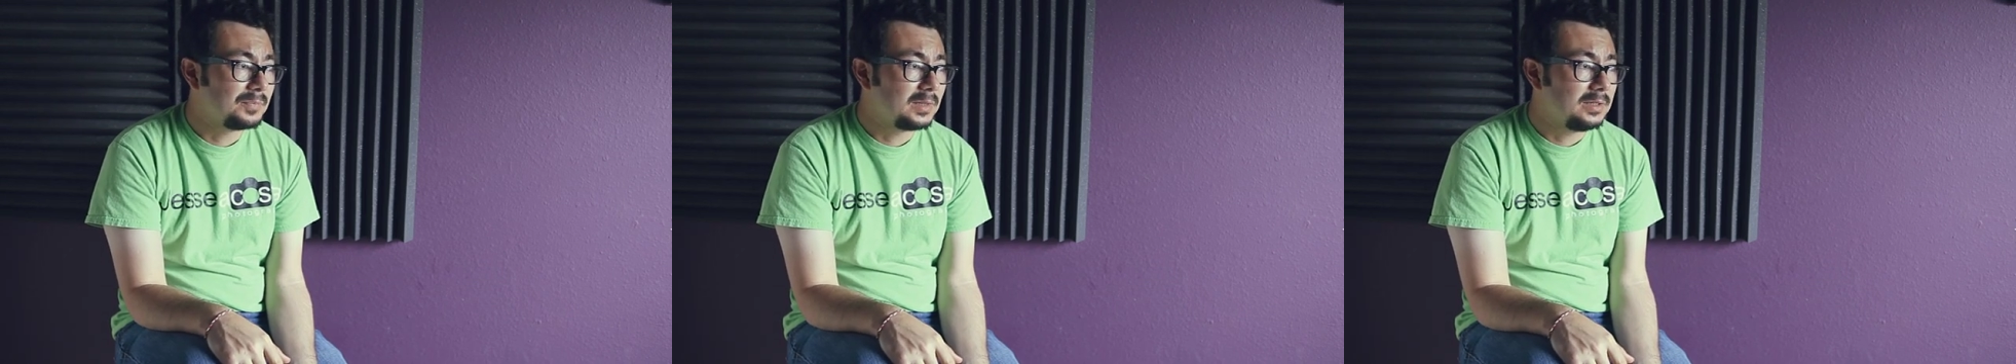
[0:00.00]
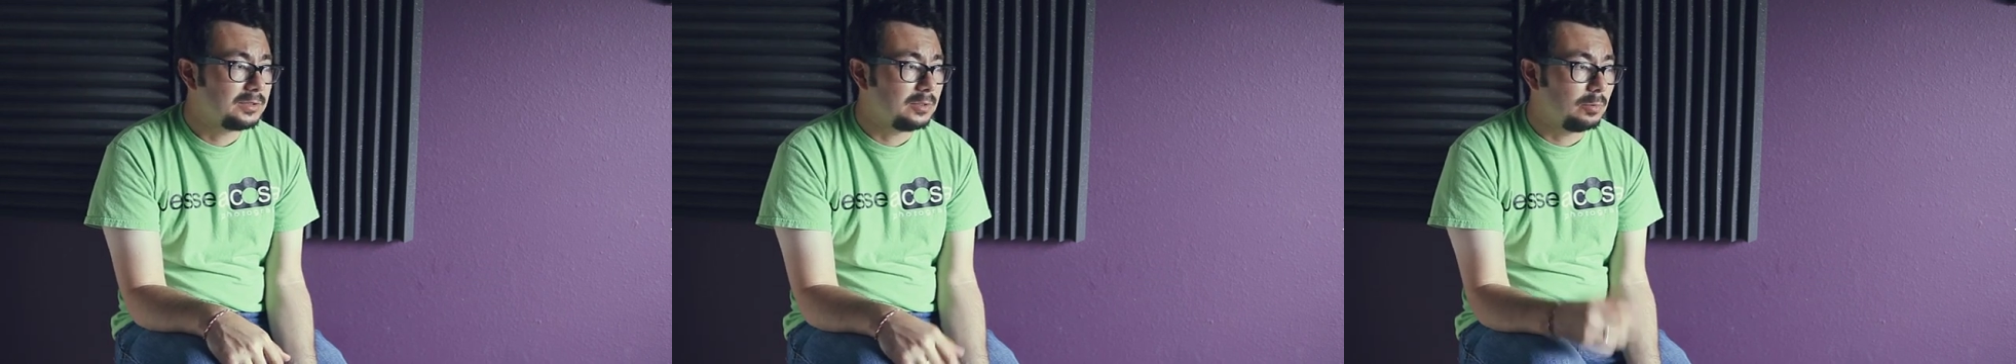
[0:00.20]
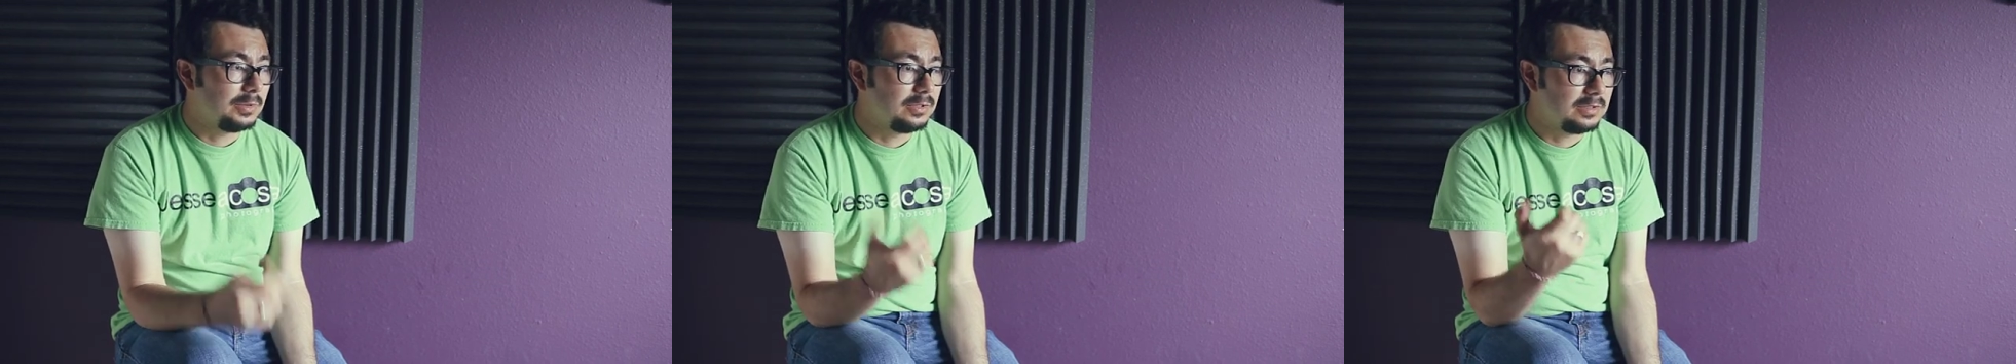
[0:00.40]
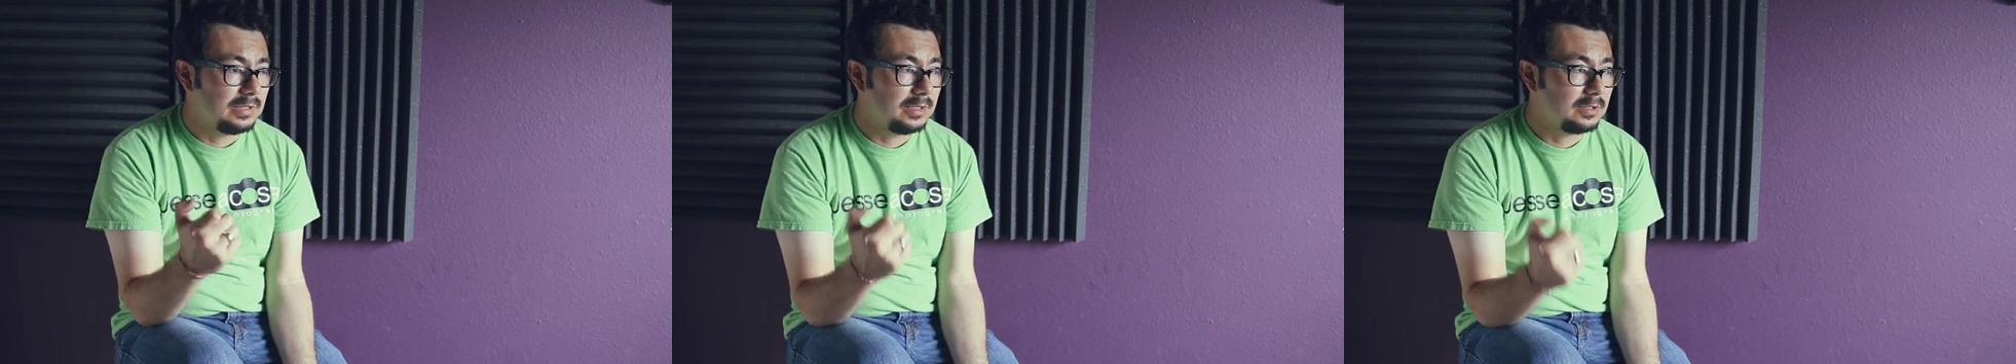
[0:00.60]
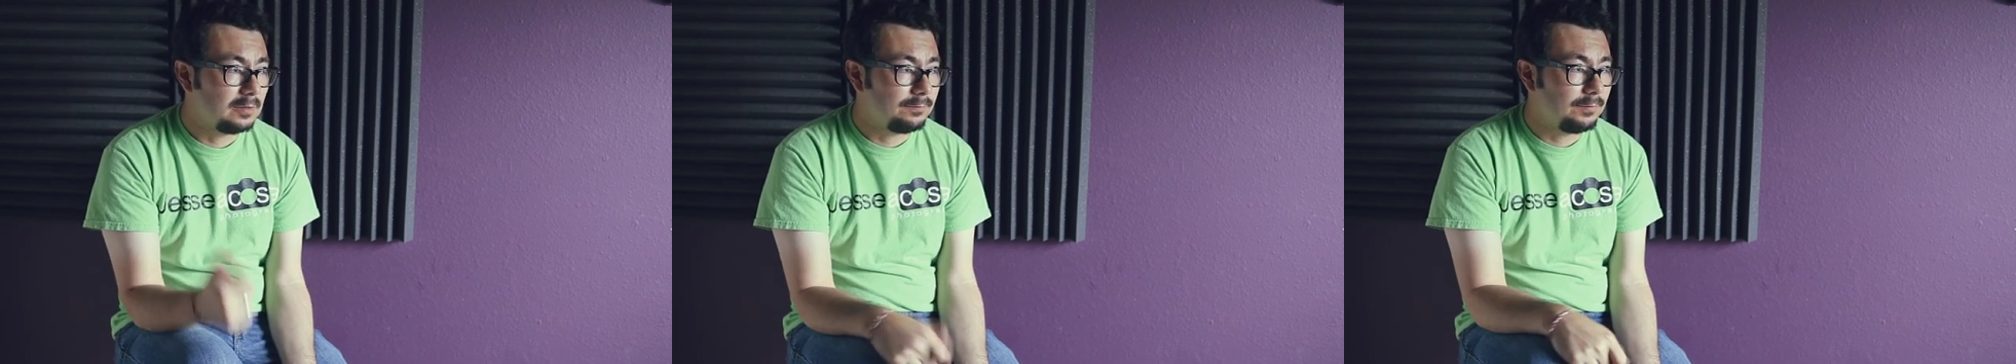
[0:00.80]
So when you
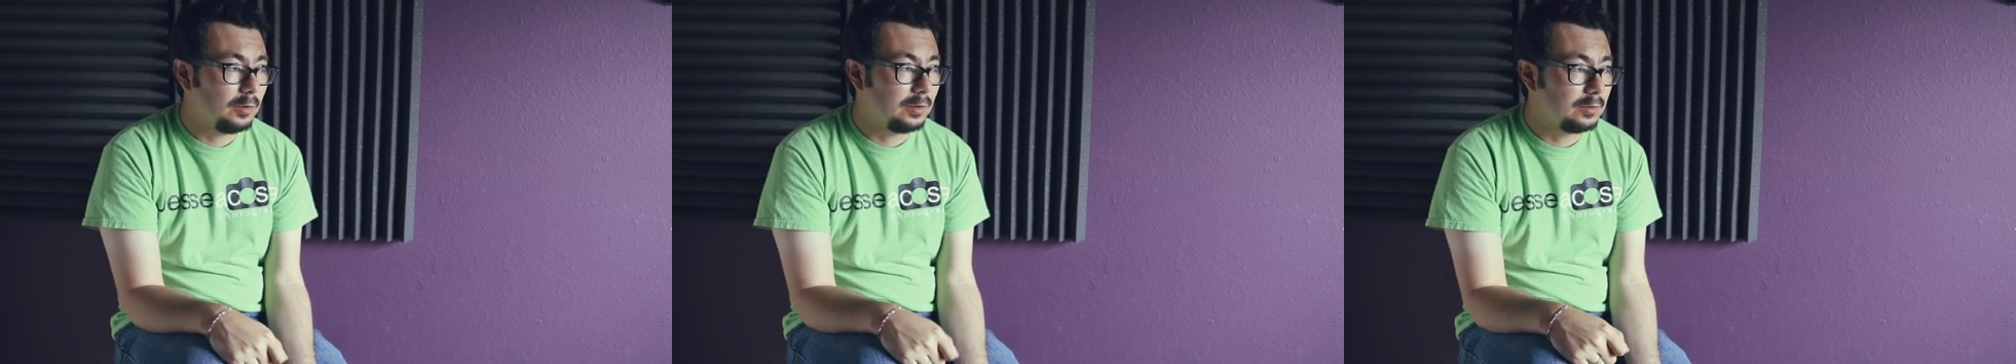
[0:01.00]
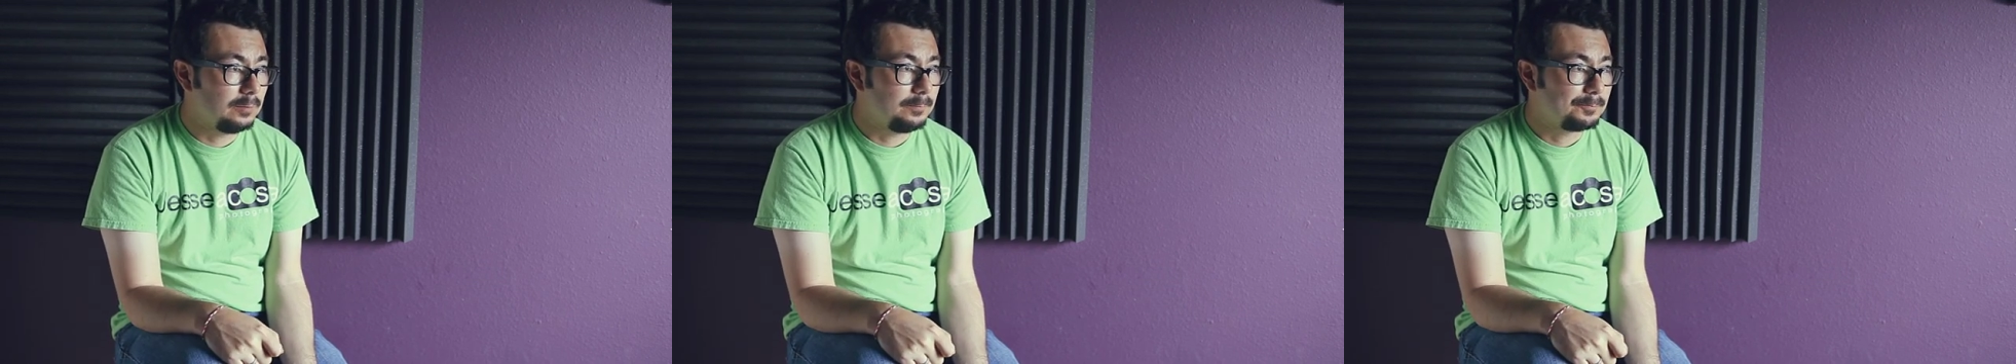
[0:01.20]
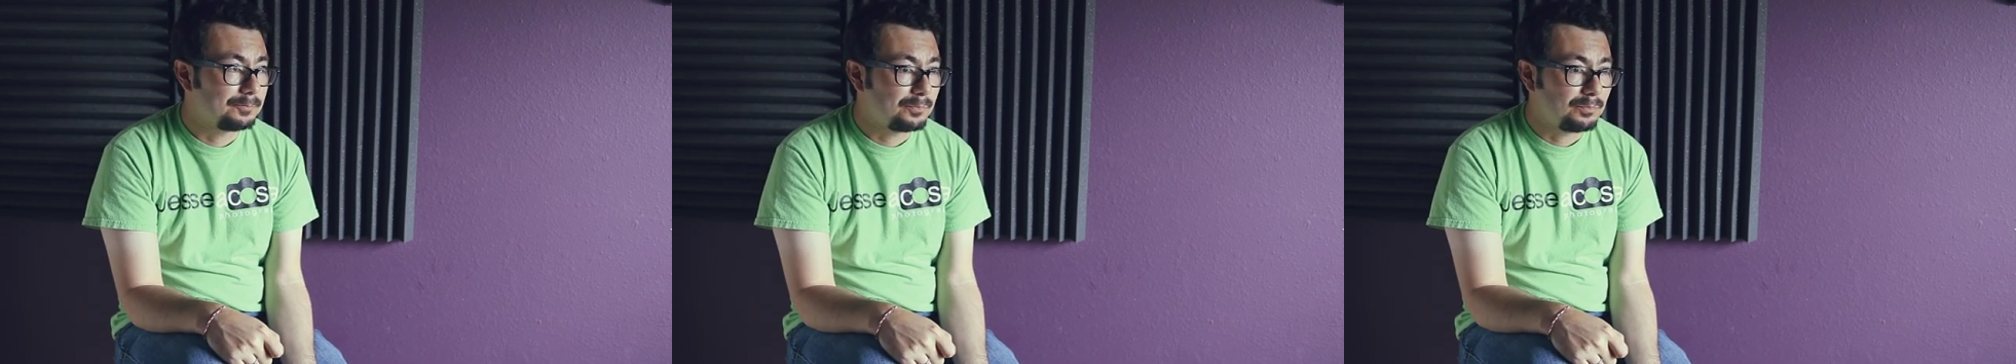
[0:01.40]
take the photo,